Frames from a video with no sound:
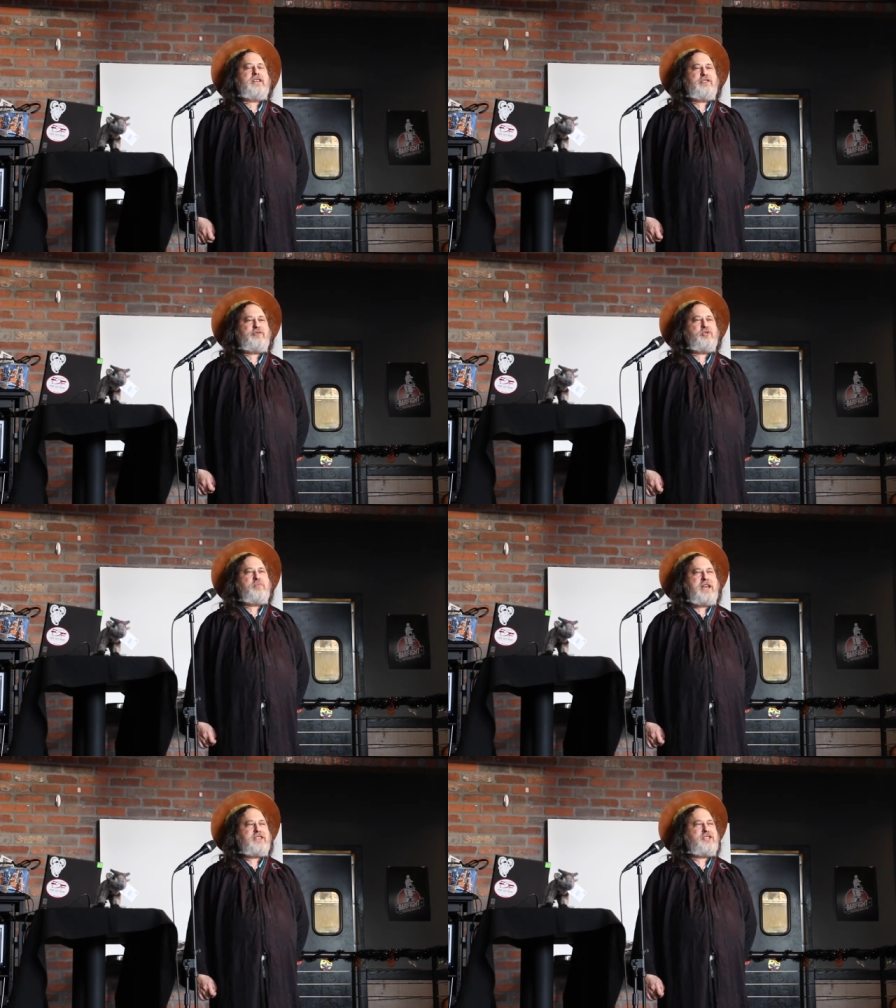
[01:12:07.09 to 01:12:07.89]
If you
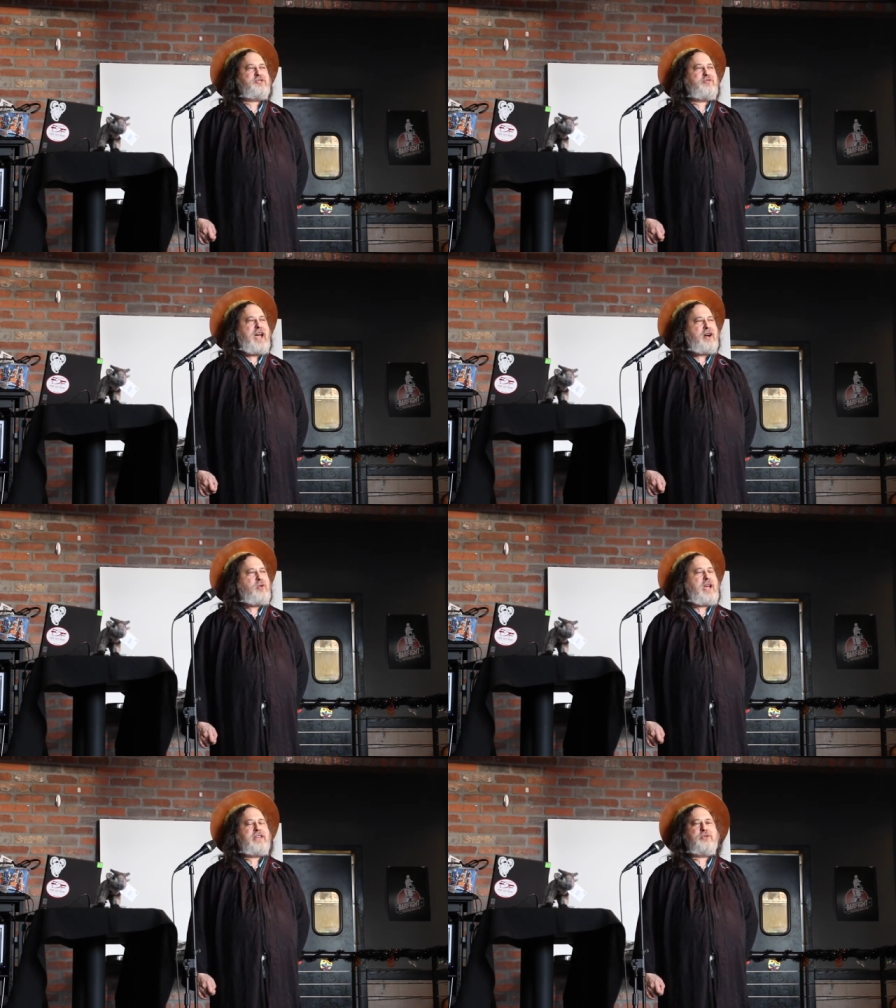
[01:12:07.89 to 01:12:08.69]
make this
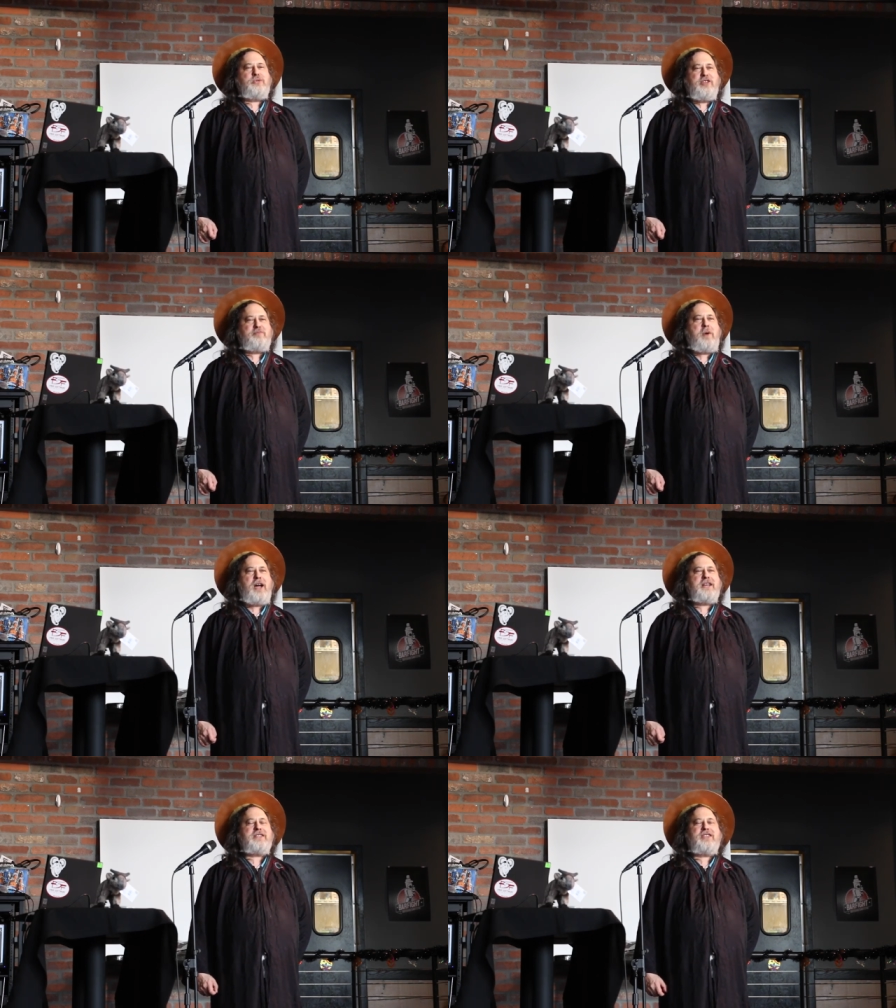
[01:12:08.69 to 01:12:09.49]
vow and you live
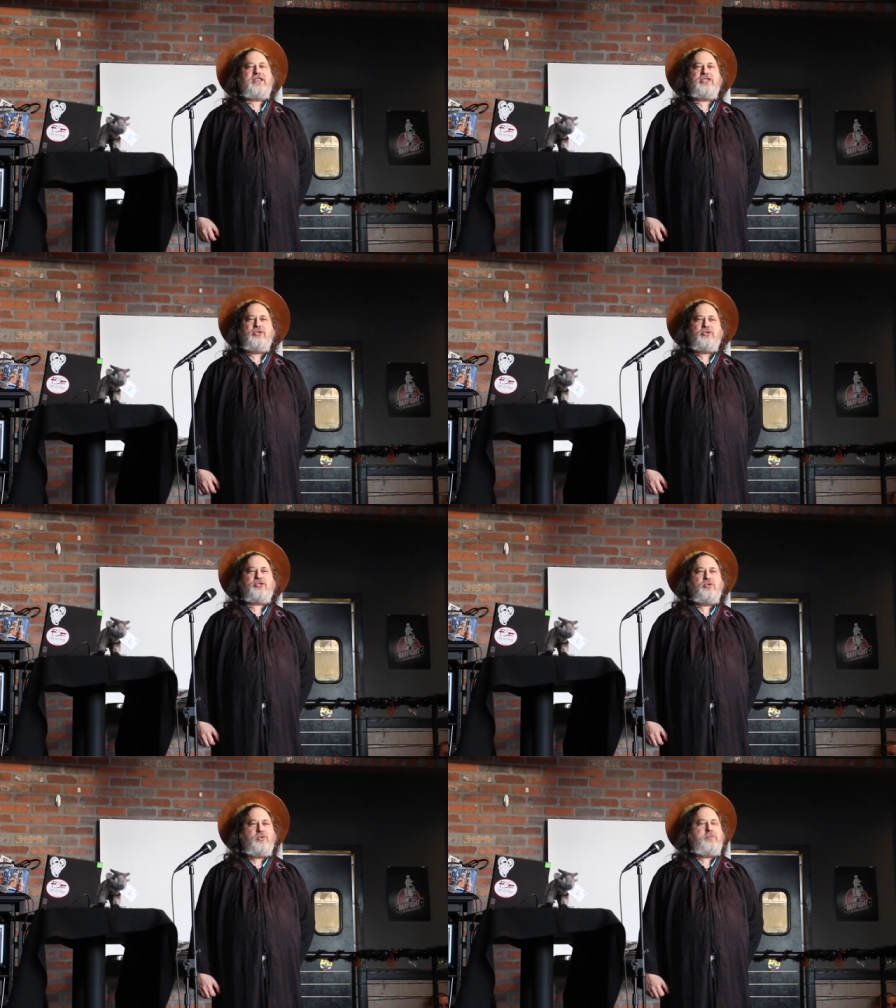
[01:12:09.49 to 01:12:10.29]
by it, then you
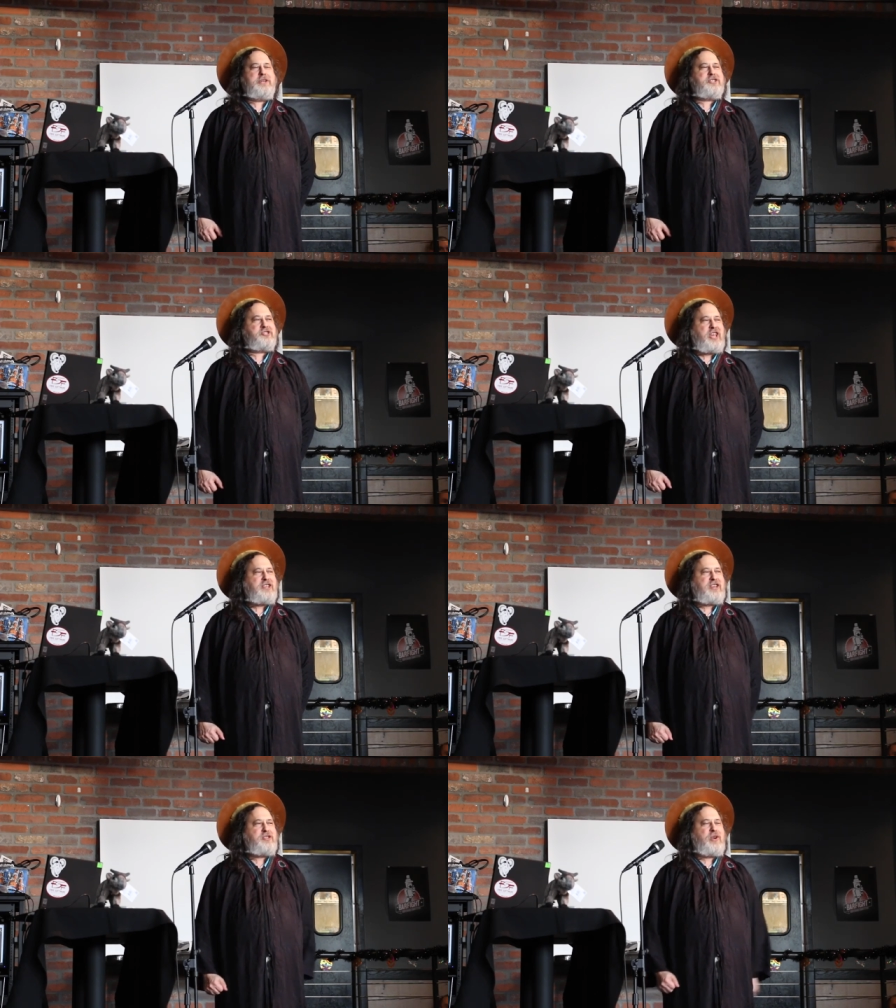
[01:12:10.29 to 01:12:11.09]
too will be a
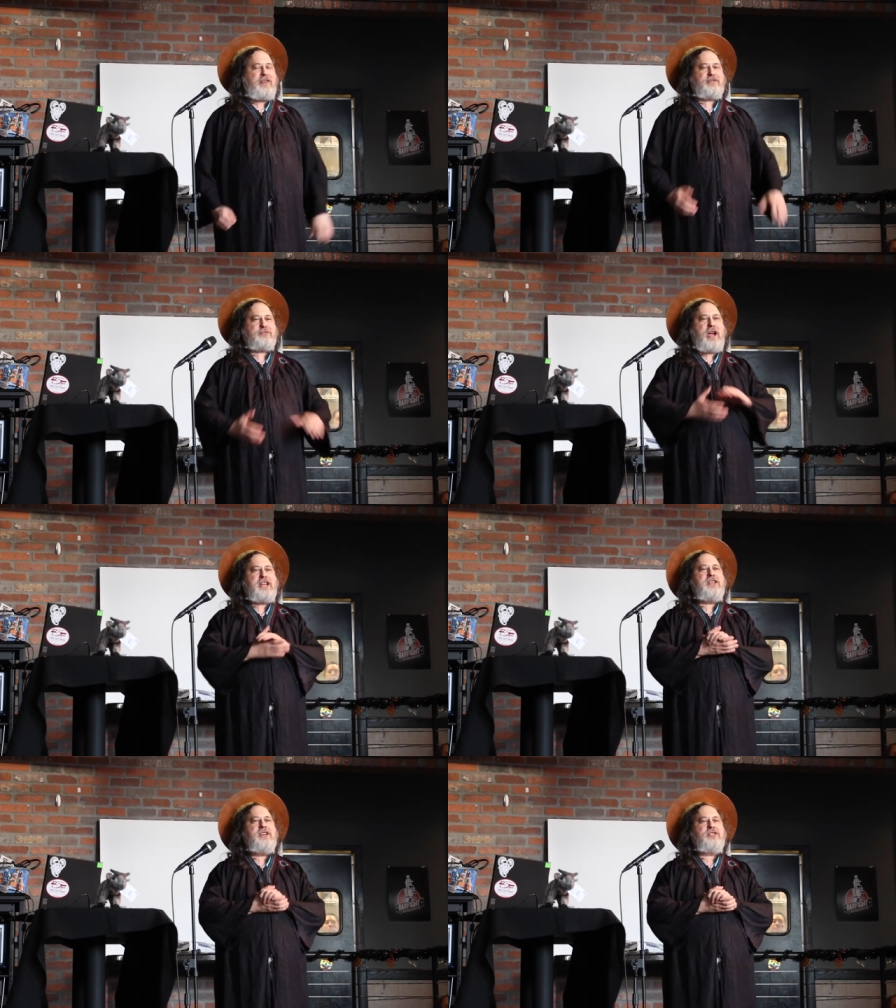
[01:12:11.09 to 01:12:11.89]
saint and you have the
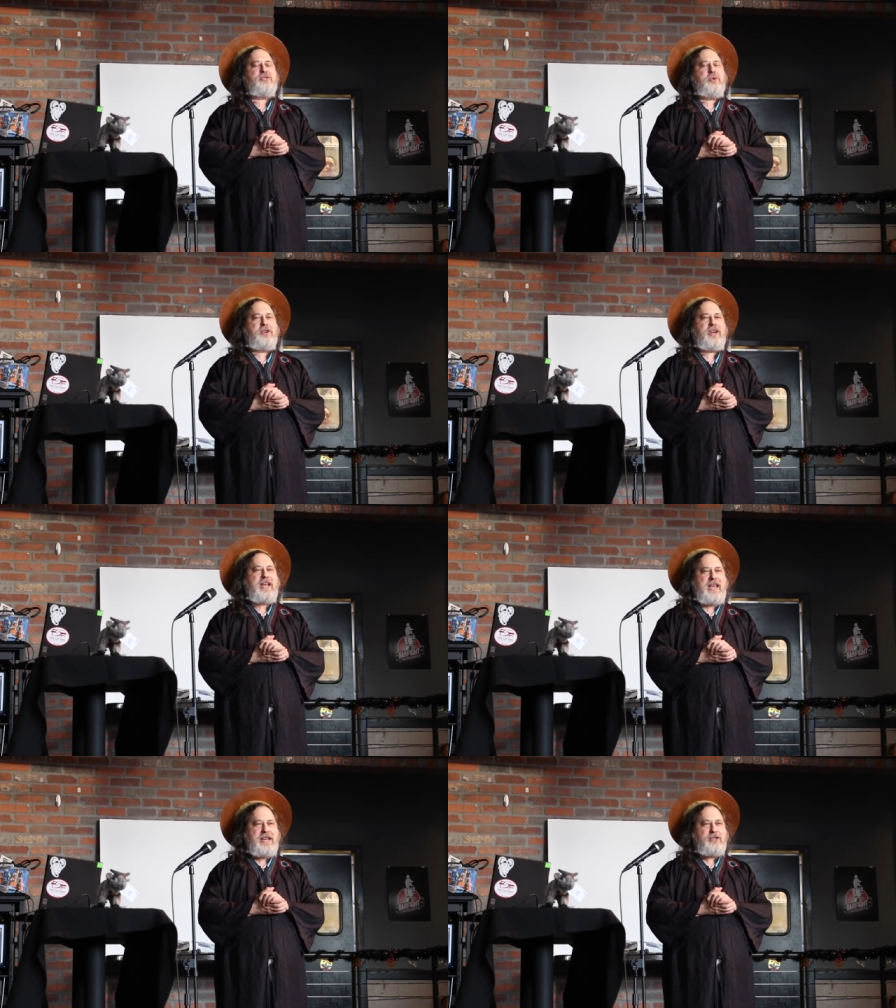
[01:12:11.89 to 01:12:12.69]
right to wear
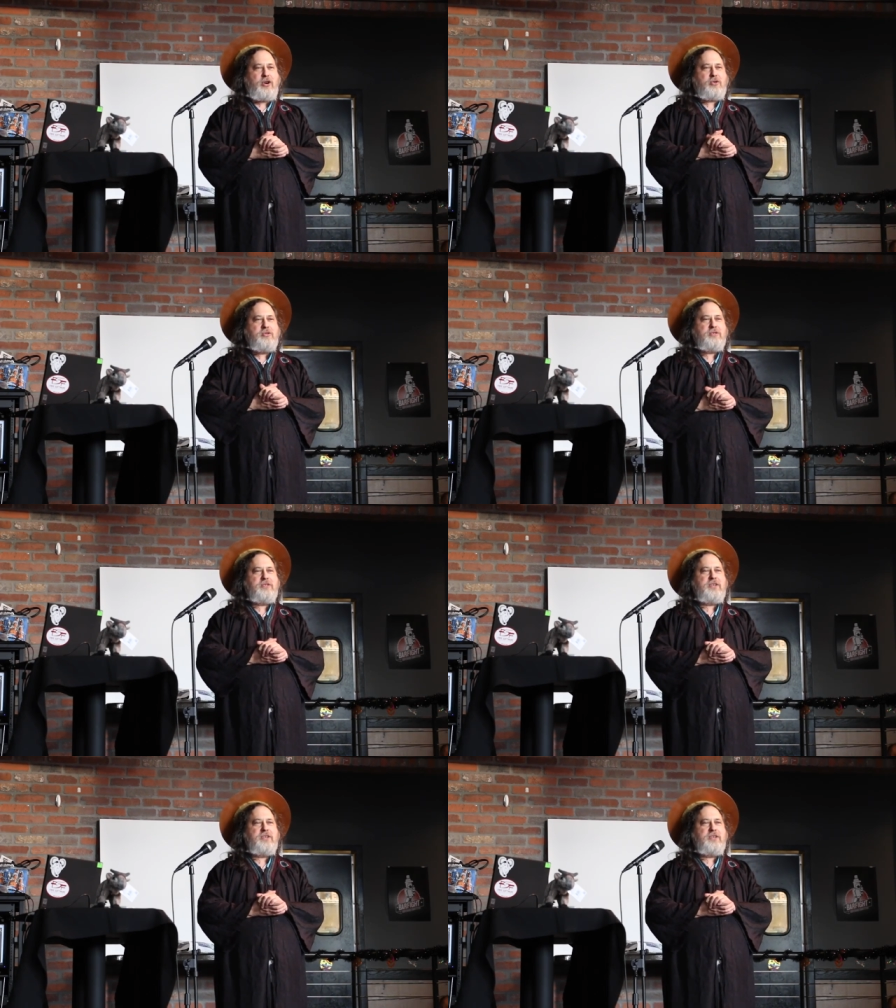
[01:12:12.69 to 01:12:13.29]
a halo